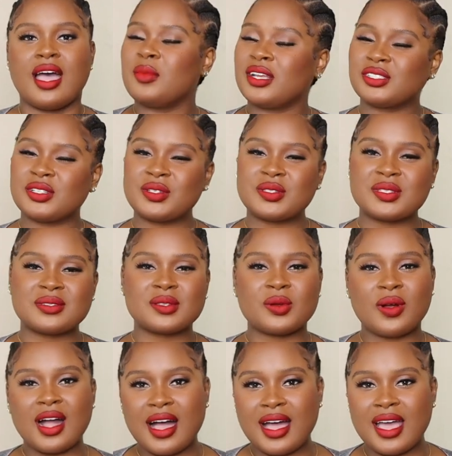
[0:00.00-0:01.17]
Make sure you
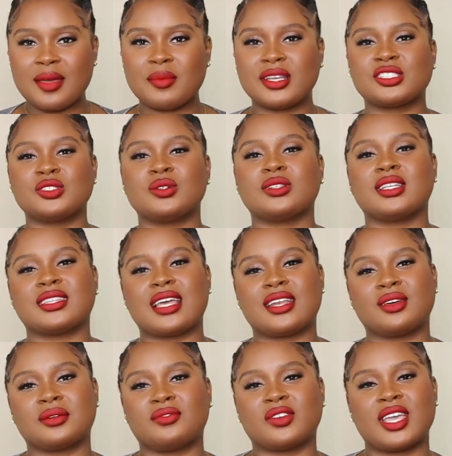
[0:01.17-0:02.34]
subscribe, make sure you click that
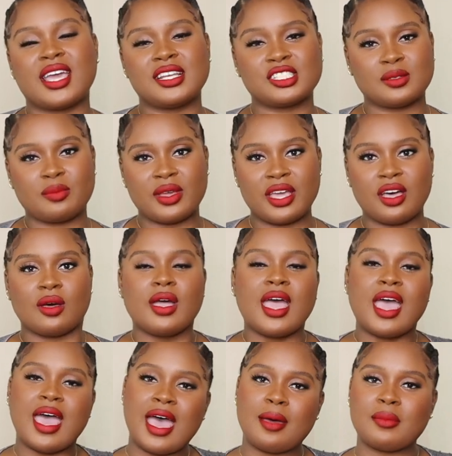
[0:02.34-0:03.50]
notification bell,
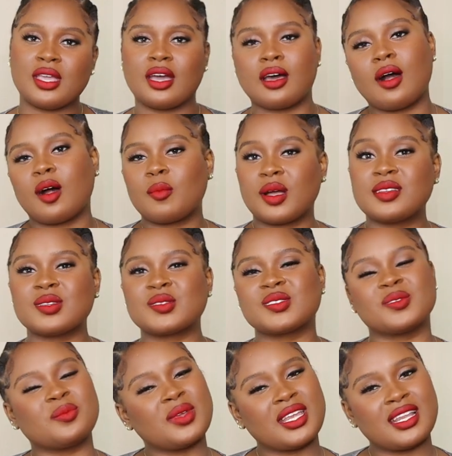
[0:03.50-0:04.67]
add me on all my
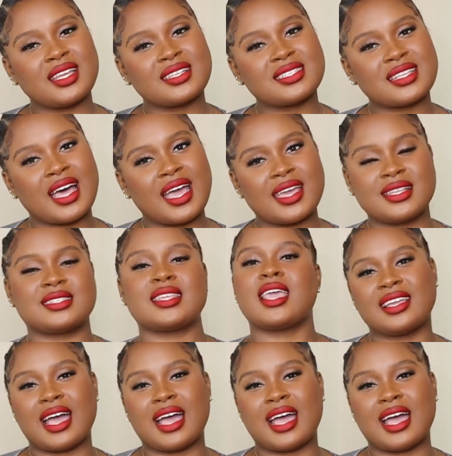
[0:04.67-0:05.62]
social media sites.